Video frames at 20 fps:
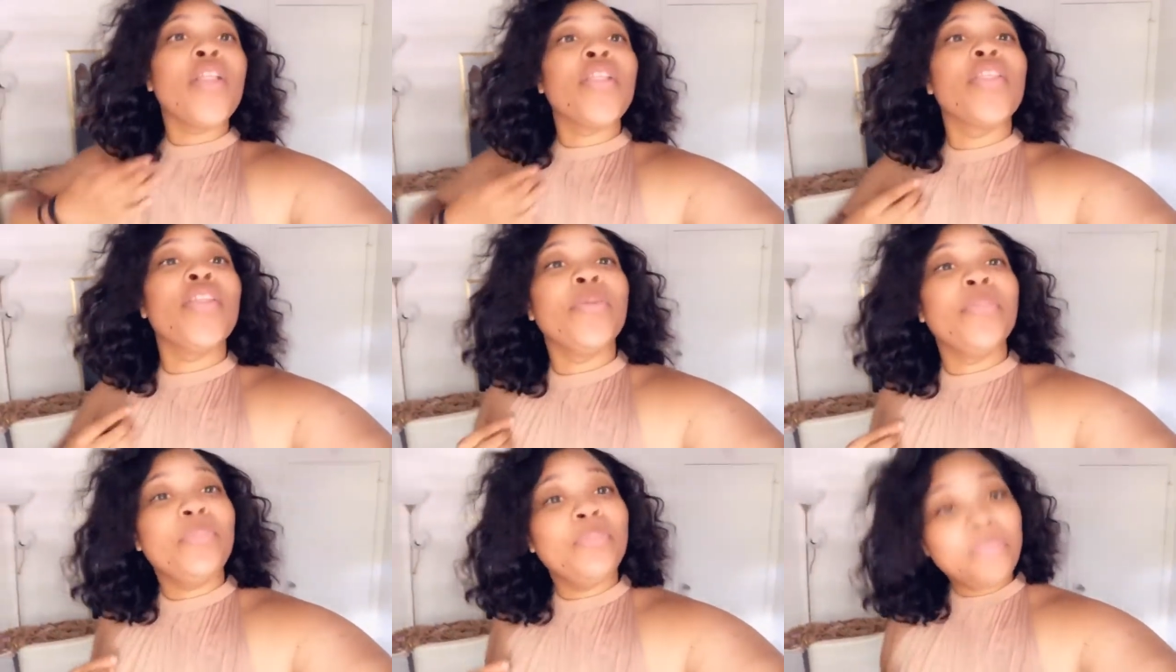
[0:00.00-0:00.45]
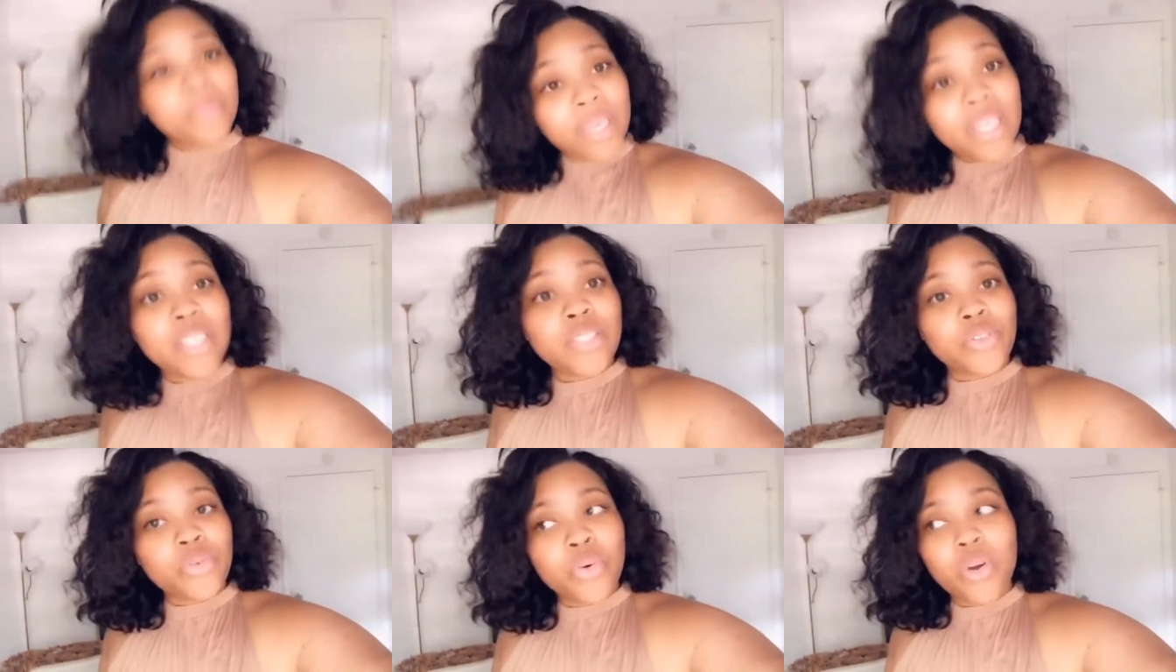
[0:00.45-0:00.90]
the
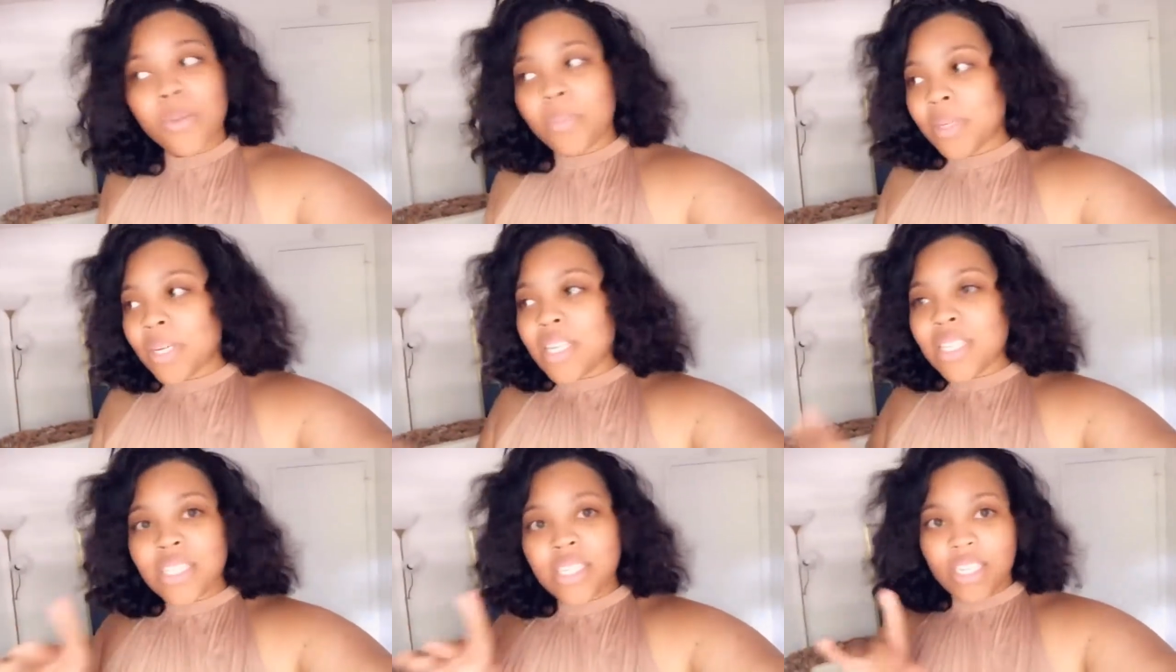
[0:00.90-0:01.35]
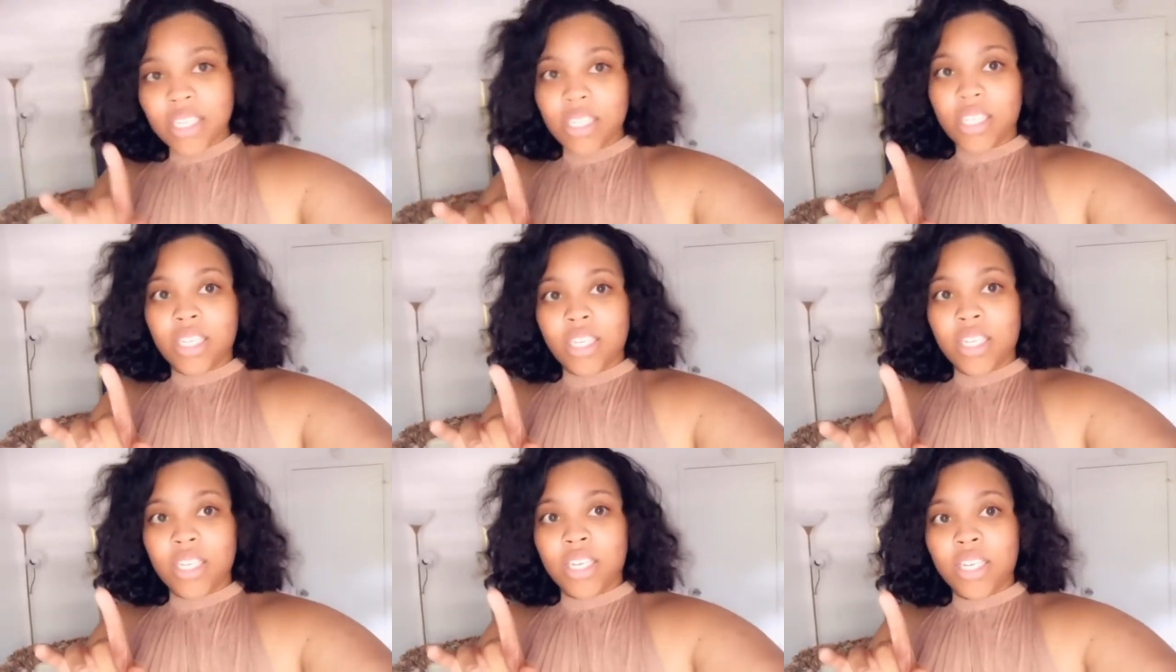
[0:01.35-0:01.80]
big tour, because
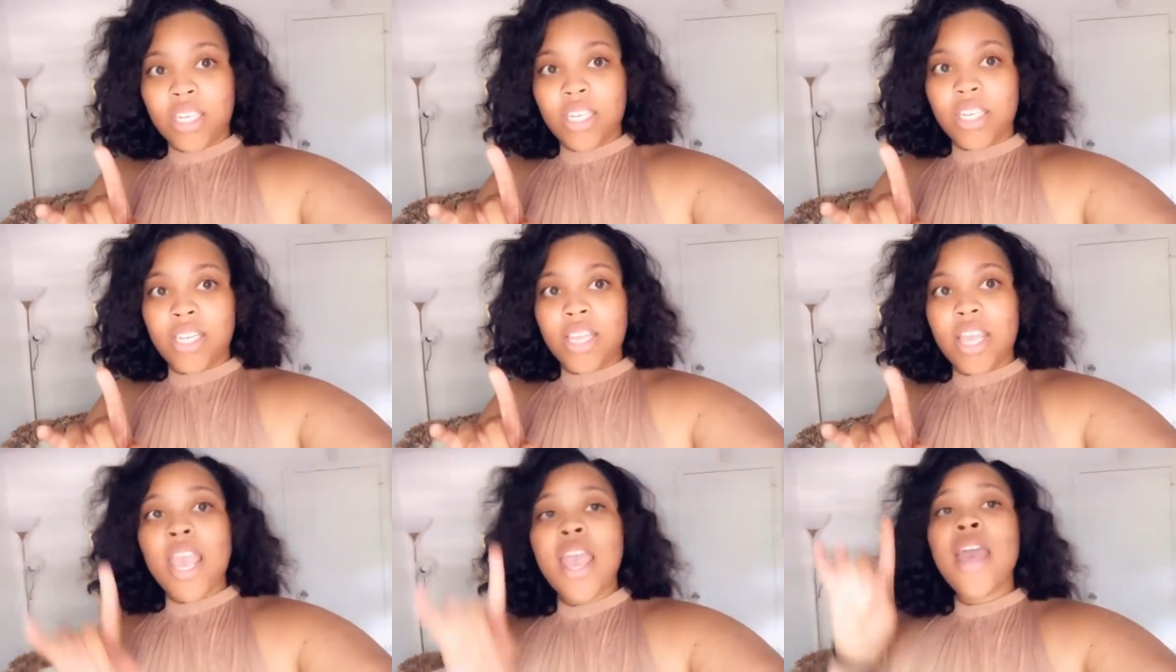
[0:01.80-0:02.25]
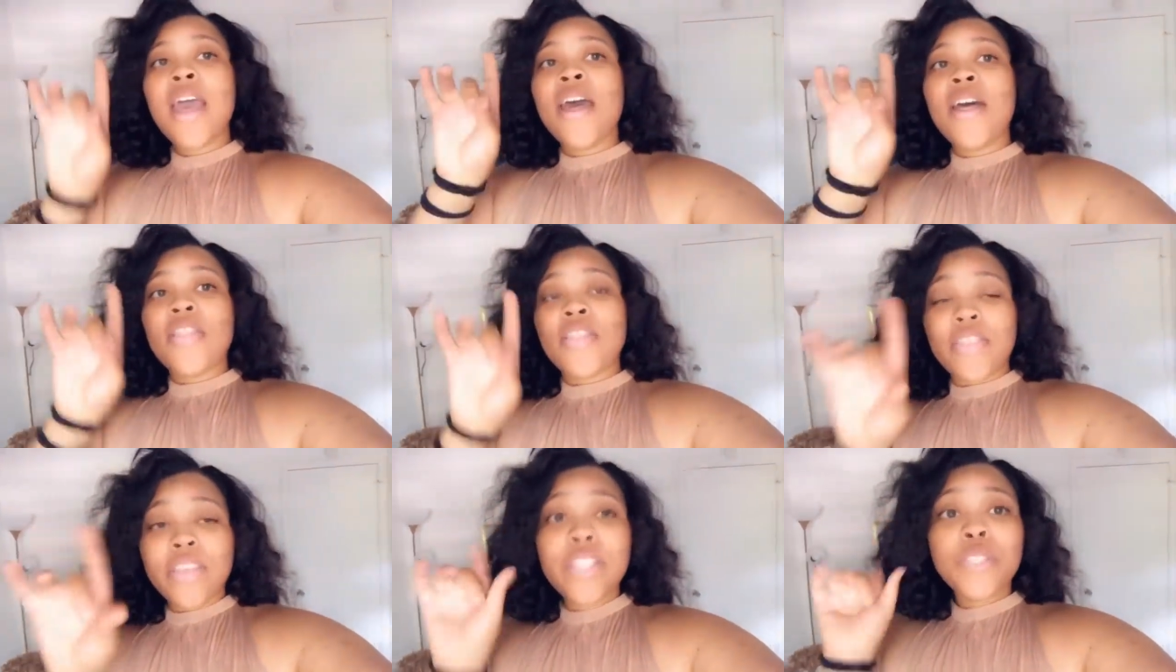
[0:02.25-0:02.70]
listen,
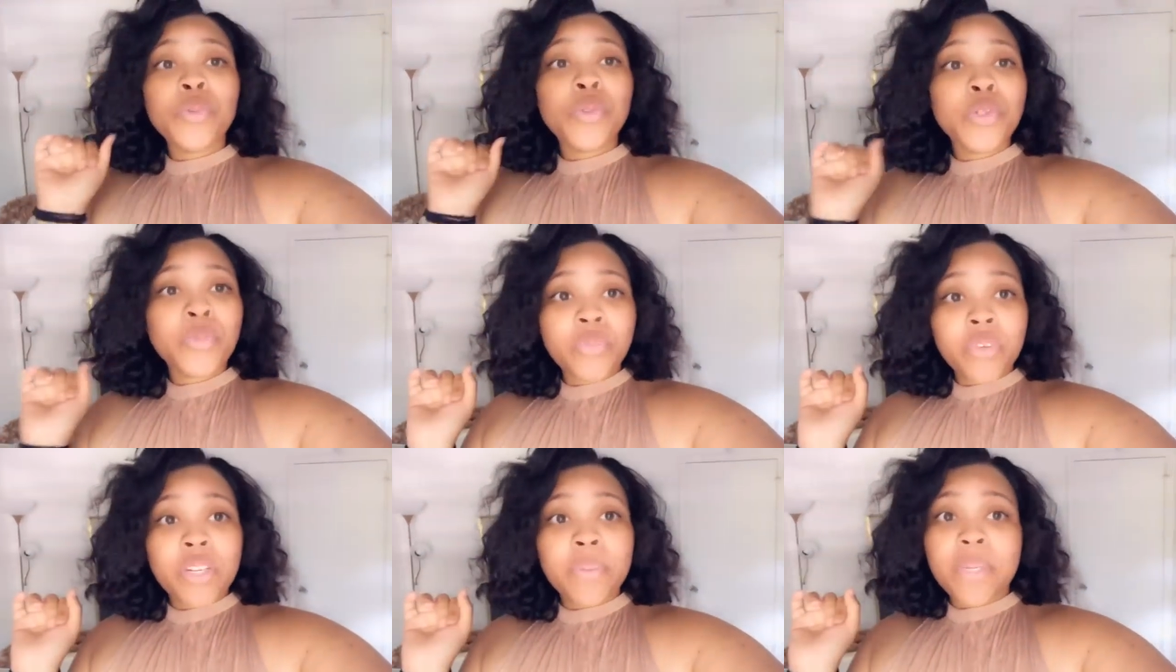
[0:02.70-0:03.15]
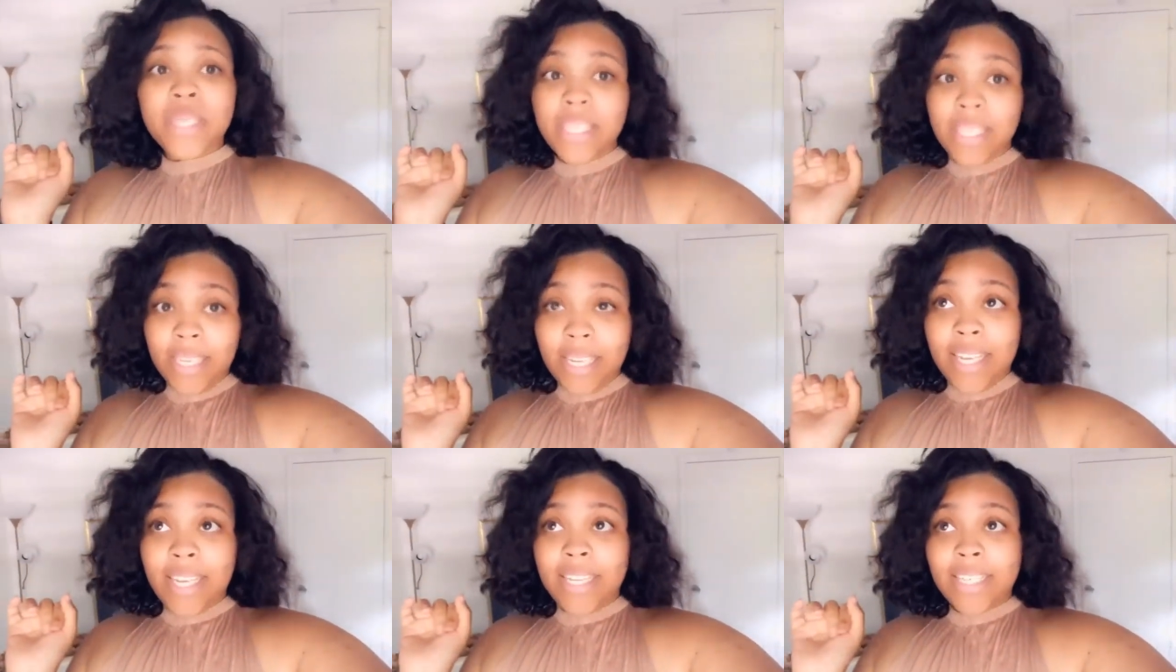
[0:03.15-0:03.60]
this room's gonna be
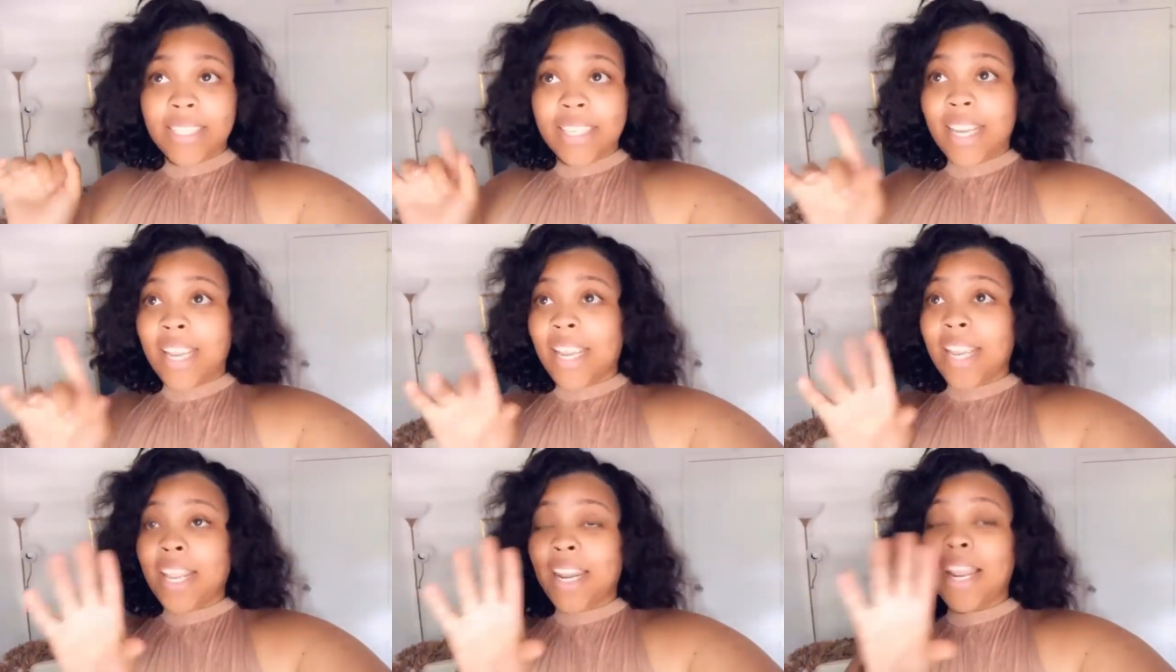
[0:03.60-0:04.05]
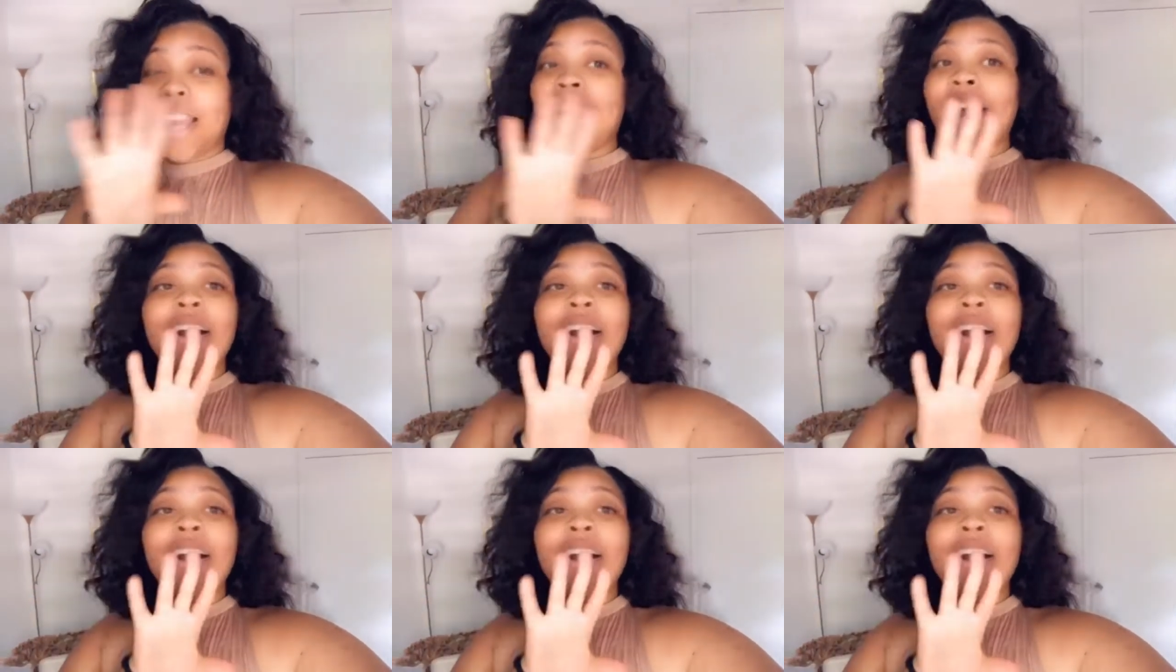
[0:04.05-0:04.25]
lit and